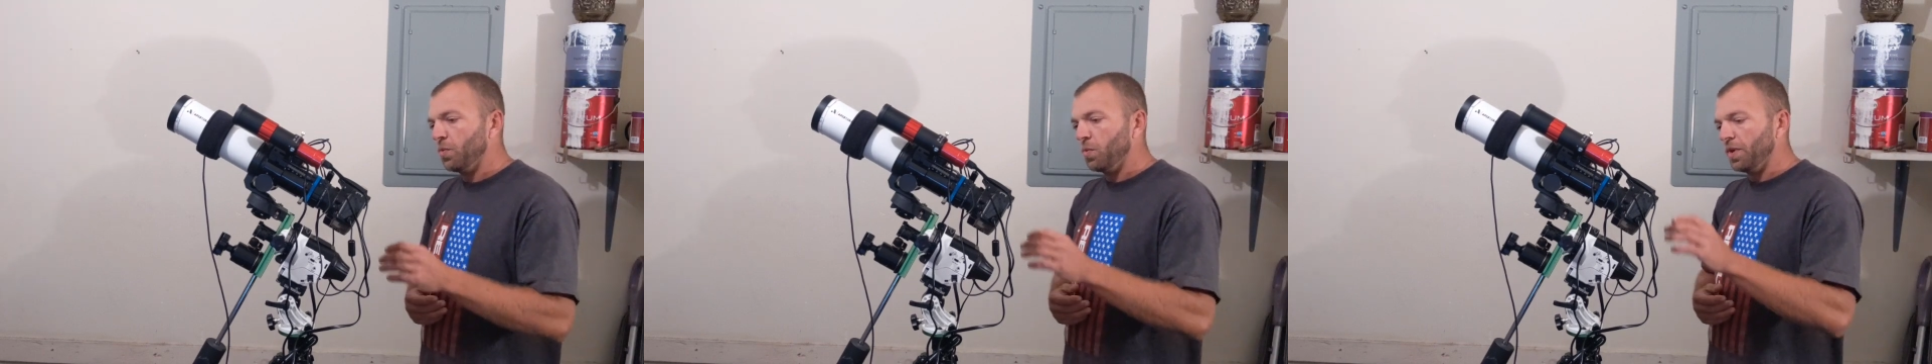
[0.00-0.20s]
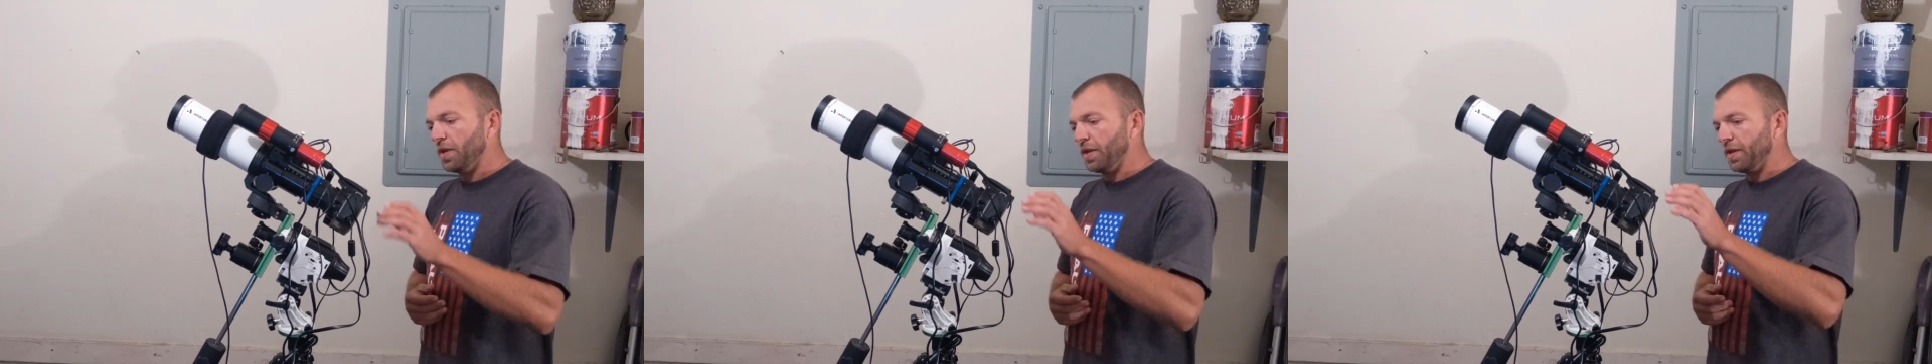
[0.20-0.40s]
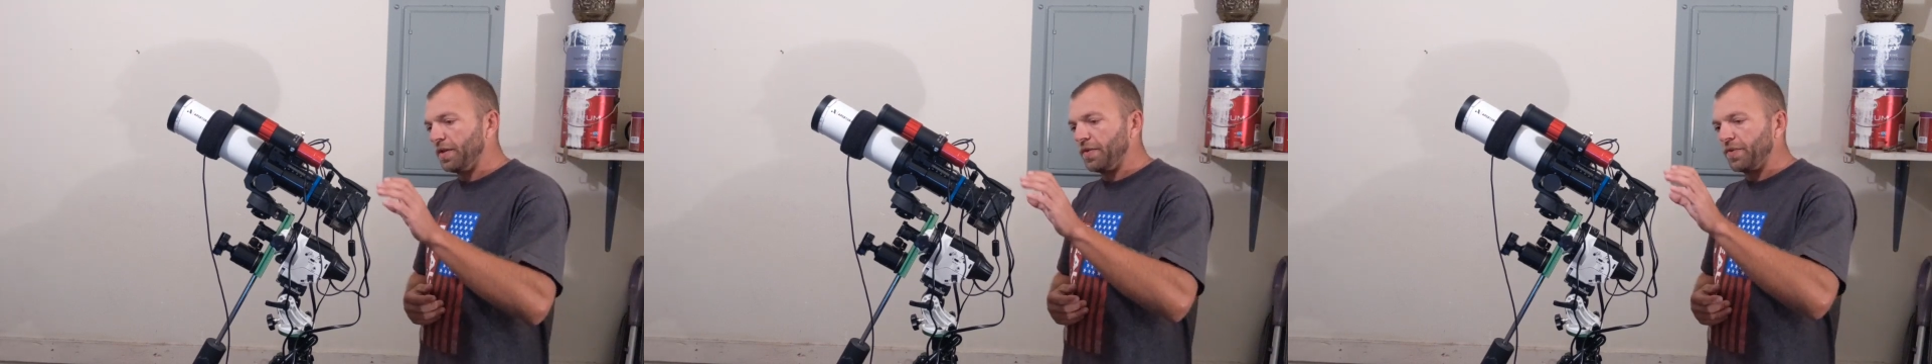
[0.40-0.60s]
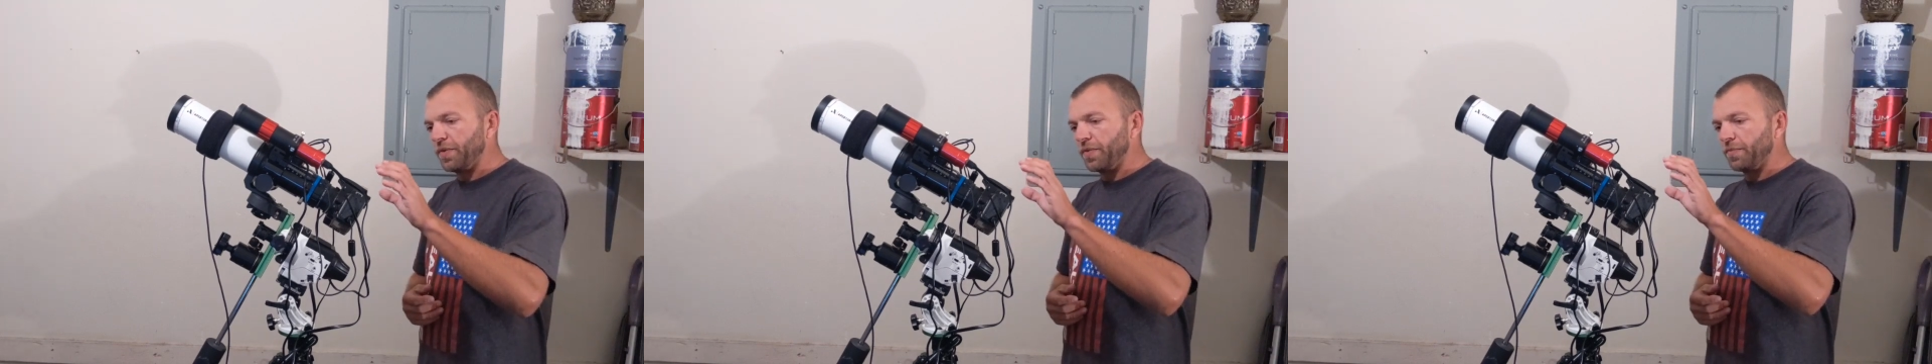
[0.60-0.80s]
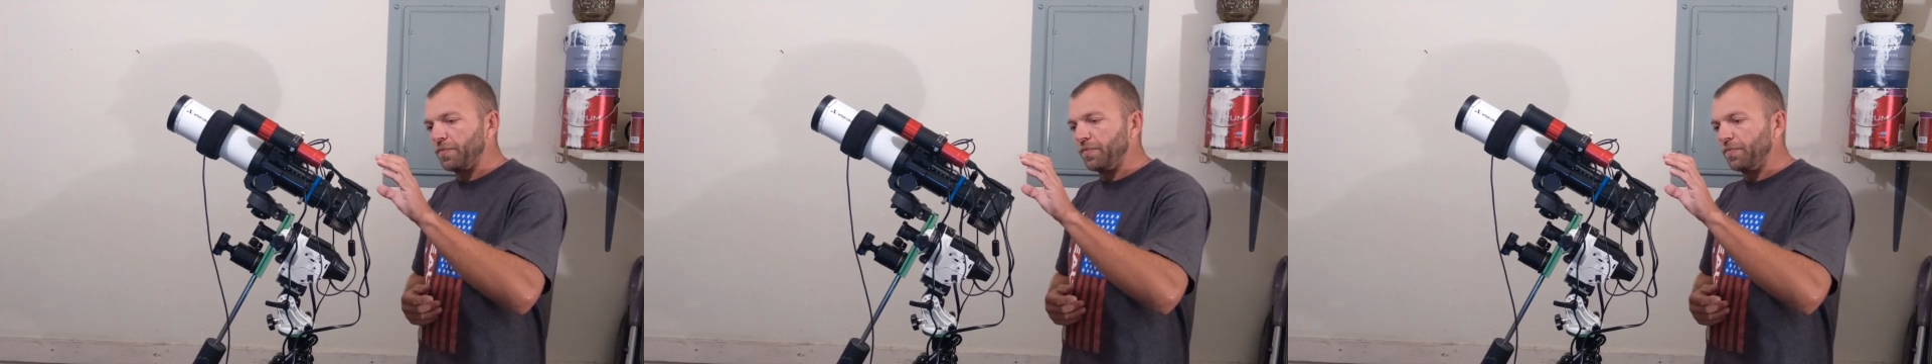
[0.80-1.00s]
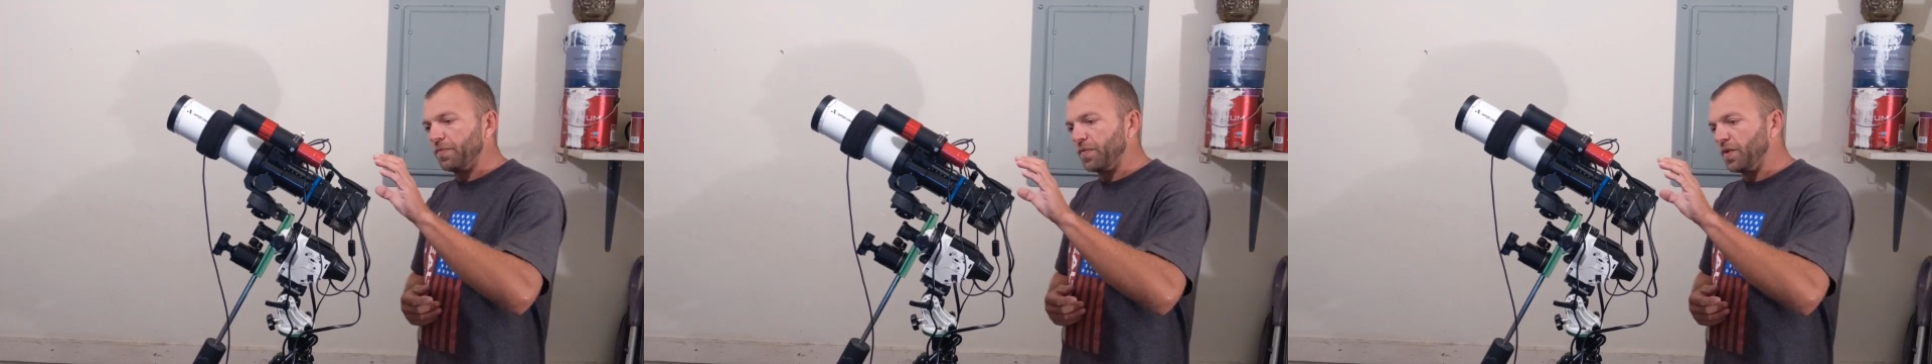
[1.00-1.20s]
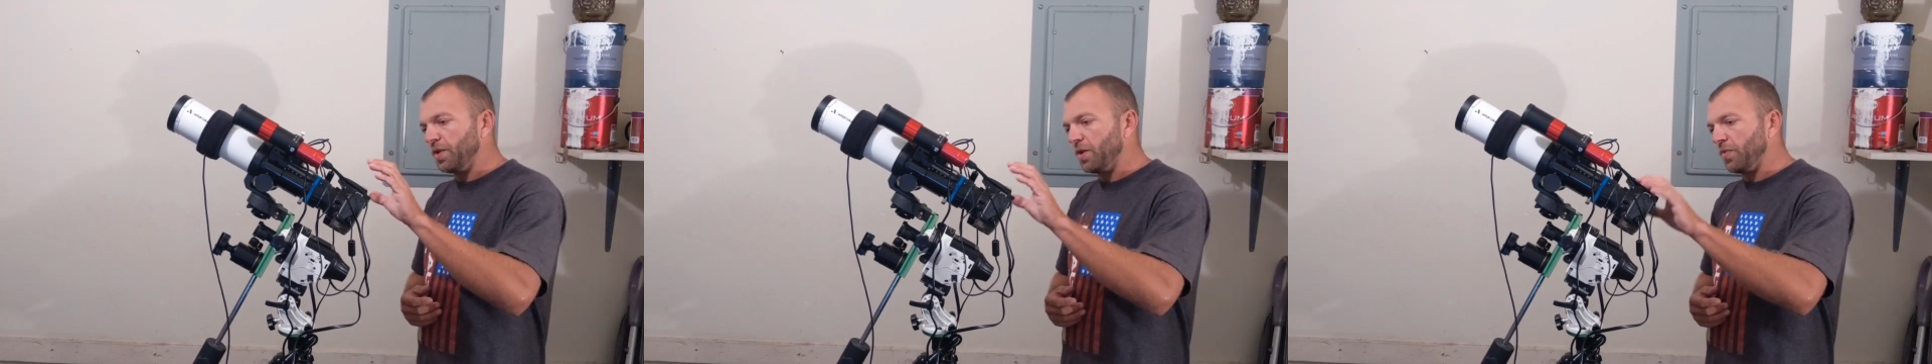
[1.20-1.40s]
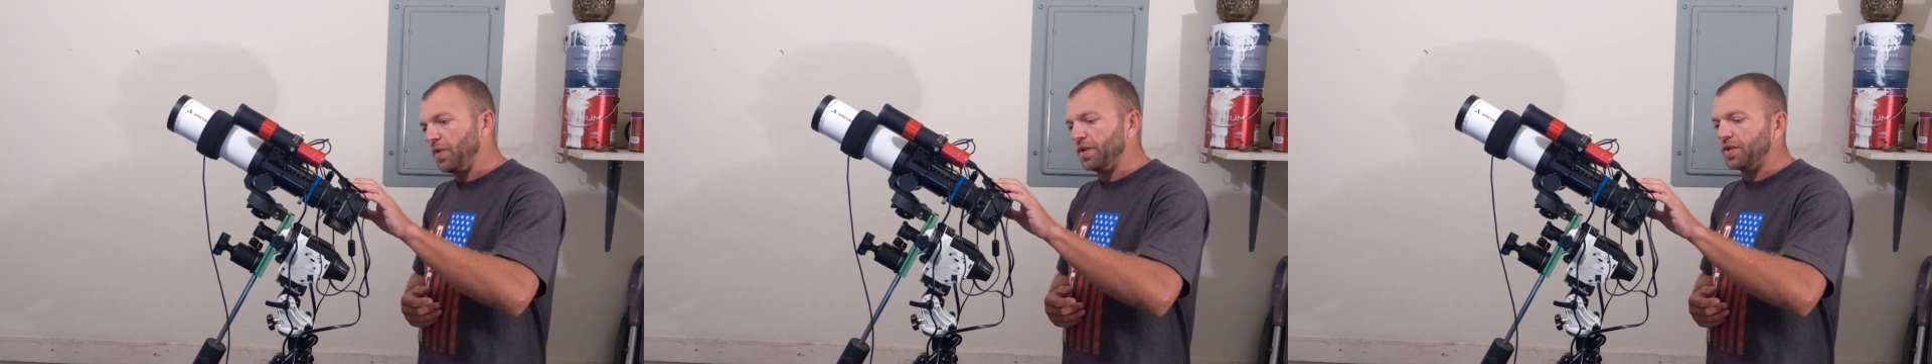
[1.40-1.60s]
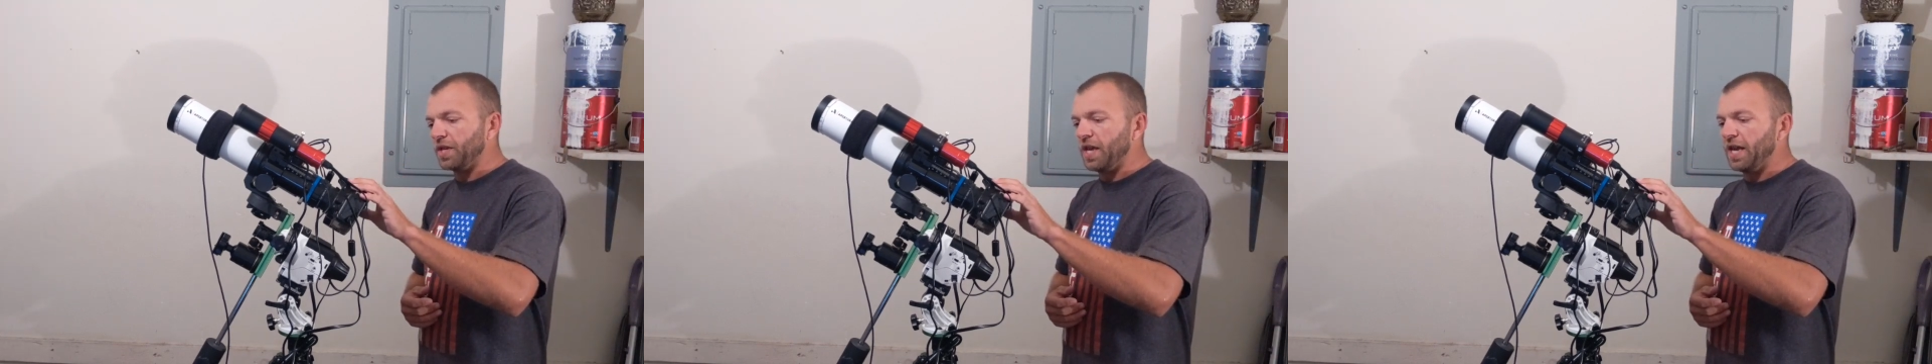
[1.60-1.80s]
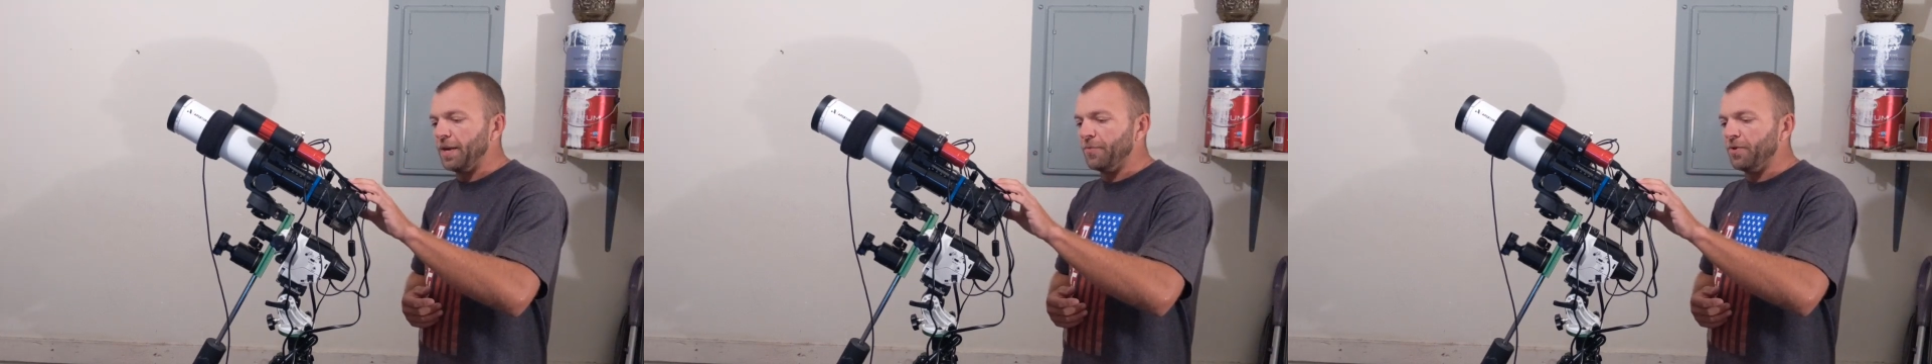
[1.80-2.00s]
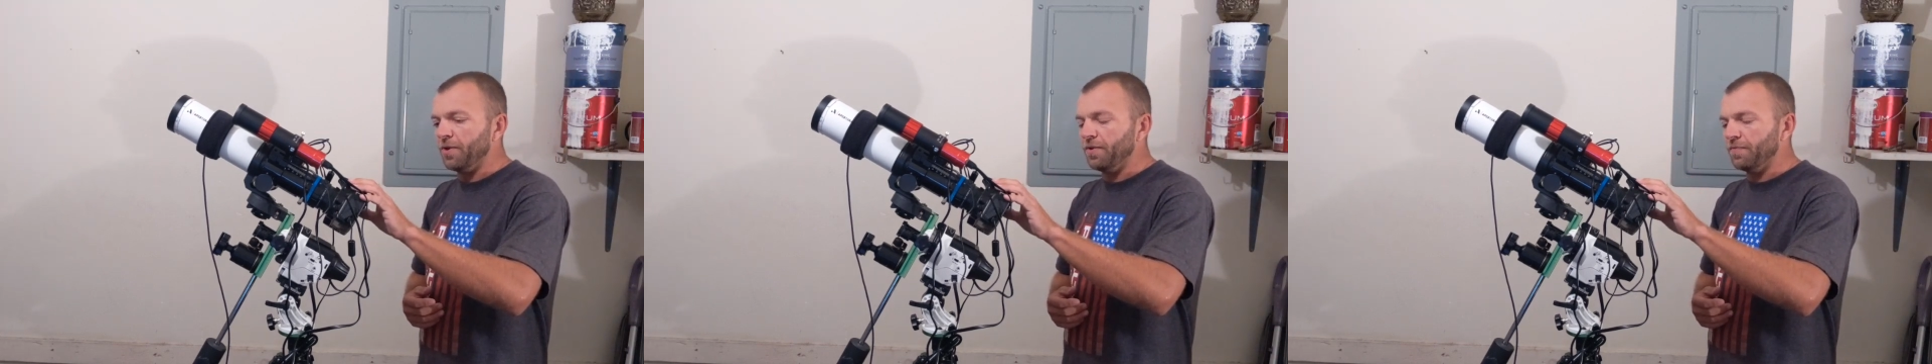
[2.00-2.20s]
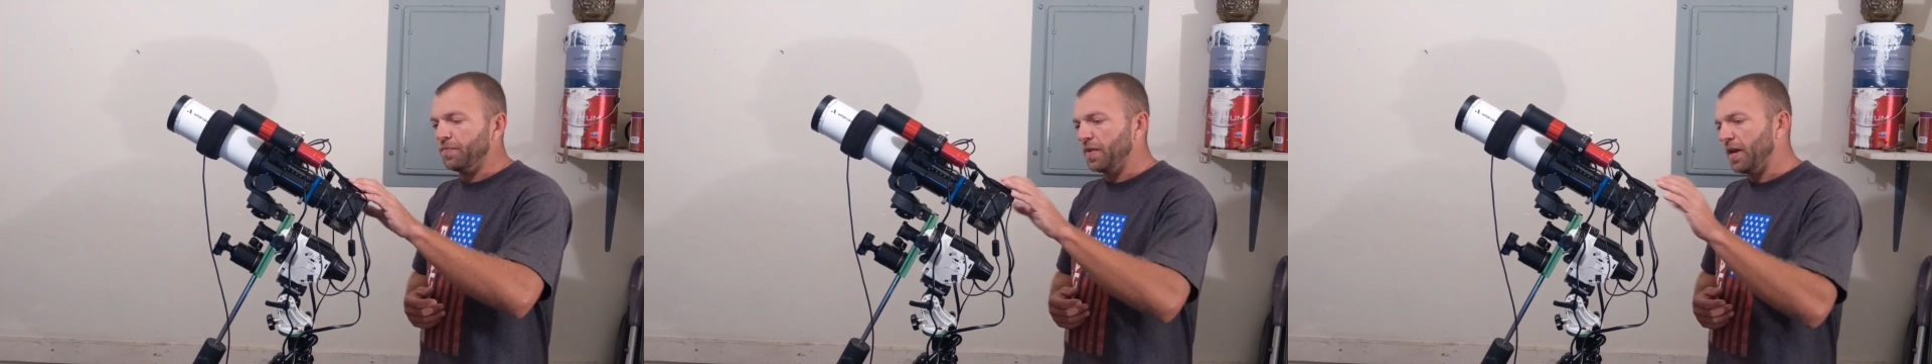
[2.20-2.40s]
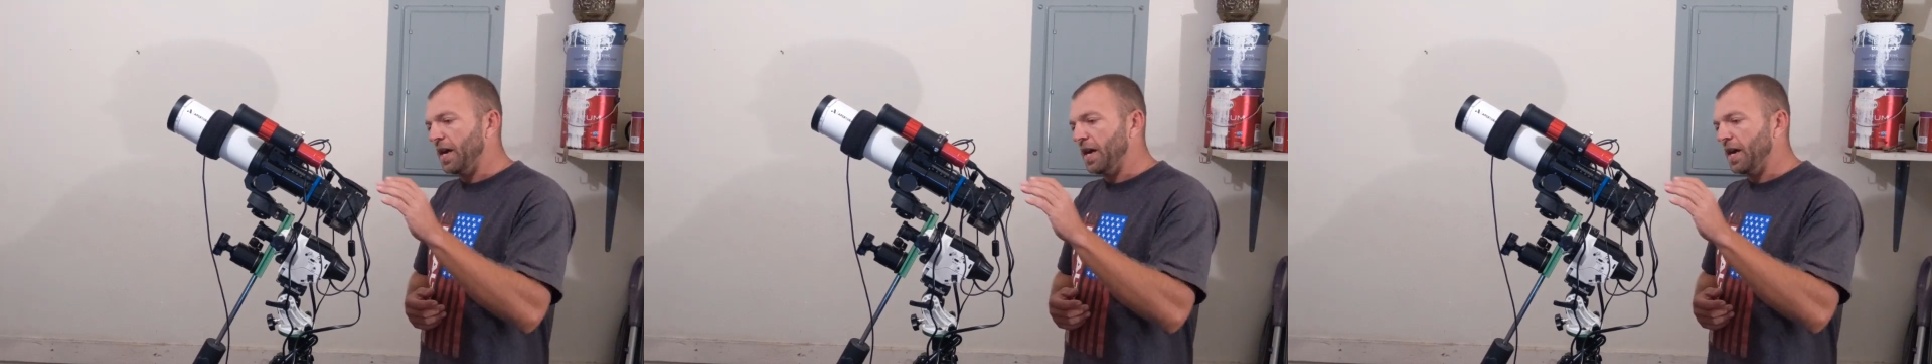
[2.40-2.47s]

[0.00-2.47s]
with, you know, this camera.